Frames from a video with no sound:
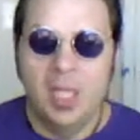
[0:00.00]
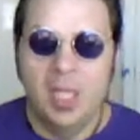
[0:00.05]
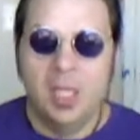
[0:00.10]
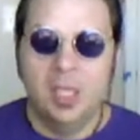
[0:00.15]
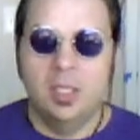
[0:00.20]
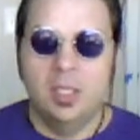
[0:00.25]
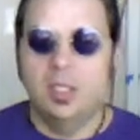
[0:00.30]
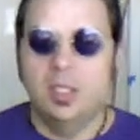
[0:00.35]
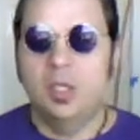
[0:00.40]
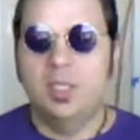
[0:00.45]

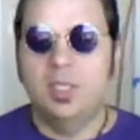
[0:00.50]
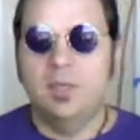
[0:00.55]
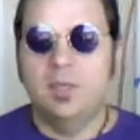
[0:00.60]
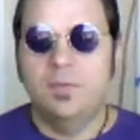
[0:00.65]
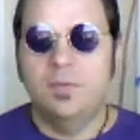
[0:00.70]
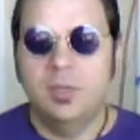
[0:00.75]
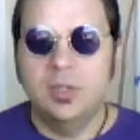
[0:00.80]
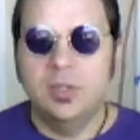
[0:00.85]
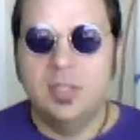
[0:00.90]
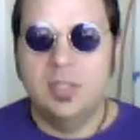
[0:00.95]
If
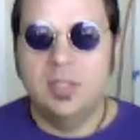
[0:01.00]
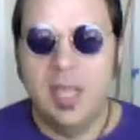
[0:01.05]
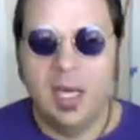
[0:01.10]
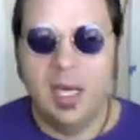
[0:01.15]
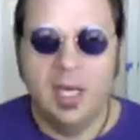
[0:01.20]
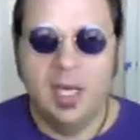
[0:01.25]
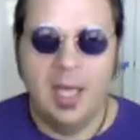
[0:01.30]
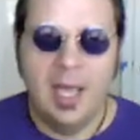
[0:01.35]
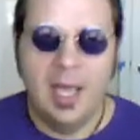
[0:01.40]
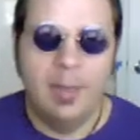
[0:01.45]
you see that
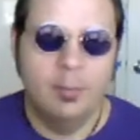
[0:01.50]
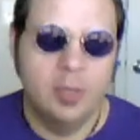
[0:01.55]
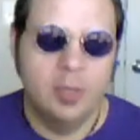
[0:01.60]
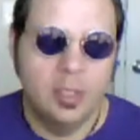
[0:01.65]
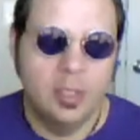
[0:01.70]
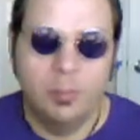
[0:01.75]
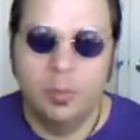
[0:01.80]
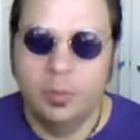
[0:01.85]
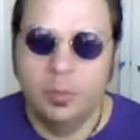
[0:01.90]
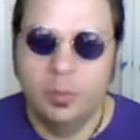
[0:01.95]
happen a
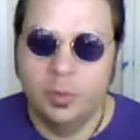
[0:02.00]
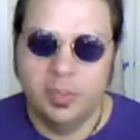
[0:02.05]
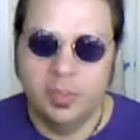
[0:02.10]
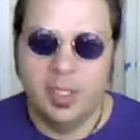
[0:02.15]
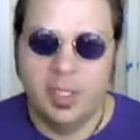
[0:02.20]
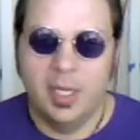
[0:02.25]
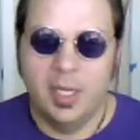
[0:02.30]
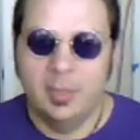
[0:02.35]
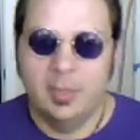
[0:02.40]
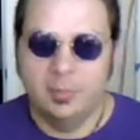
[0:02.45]
couple more
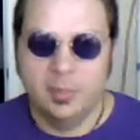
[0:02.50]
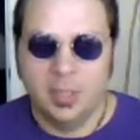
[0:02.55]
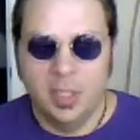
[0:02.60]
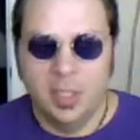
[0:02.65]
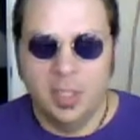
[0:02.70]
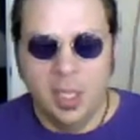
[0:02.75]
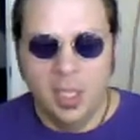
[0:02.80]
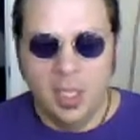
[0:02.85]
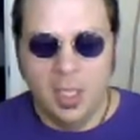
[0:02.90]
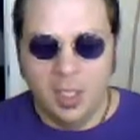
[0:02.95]
times,
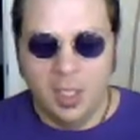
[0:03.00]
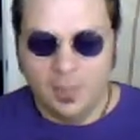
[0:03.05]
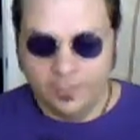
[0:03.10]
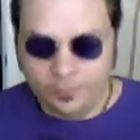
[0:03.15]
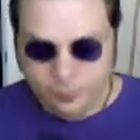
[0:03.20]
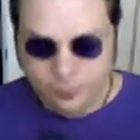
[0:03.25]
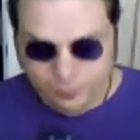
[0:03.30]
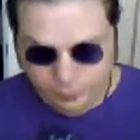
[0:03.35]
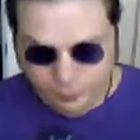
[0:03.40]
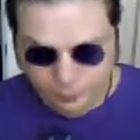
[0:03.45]

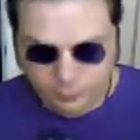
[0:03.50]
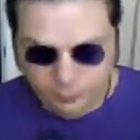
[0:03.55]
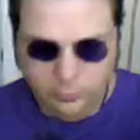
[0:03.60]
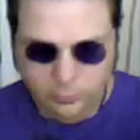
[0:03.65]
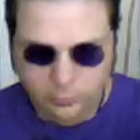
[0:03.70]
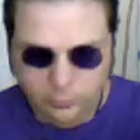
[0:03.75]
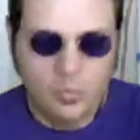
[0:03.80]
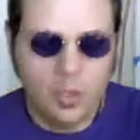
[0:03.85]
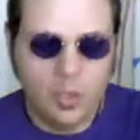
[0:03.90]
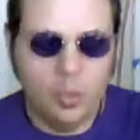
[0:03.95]

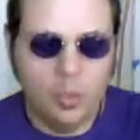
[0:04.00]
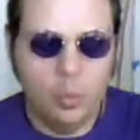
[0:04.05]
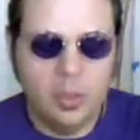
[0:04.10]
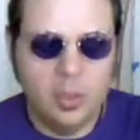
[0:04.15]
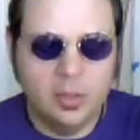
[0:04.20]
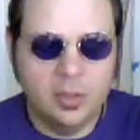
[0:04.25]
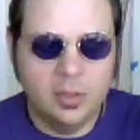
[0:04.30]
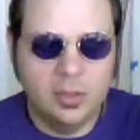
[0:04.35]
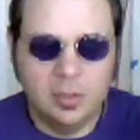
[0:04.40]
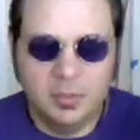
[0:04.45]
their will
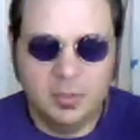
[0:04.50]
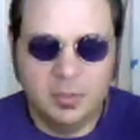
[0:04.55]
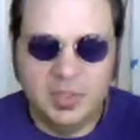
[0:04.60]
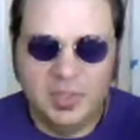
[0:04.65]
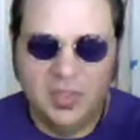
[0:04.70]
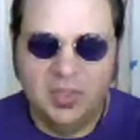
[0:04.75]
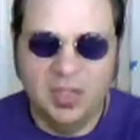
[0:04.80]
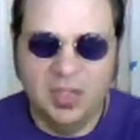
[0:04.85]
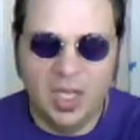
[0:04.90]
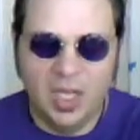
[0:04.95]
is gonna be
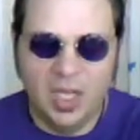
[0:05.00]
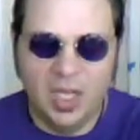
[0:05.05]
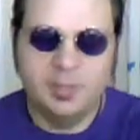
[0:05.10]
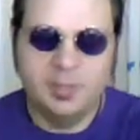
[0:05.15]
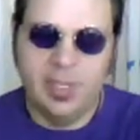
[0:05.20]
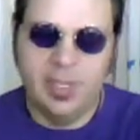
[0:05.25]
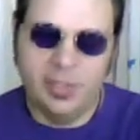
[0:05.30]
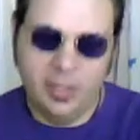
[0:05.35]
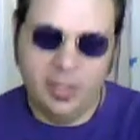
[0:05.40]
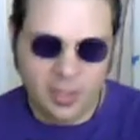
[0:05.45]
stomped
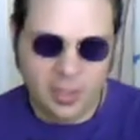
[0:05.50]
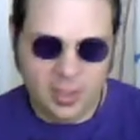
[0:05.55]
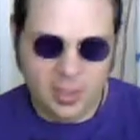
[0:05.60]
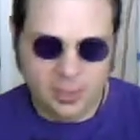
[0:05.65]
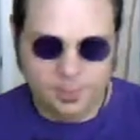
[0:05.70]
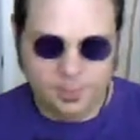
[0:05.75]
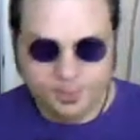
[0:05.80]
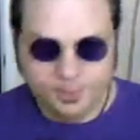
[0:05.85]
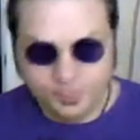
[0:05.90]
out again.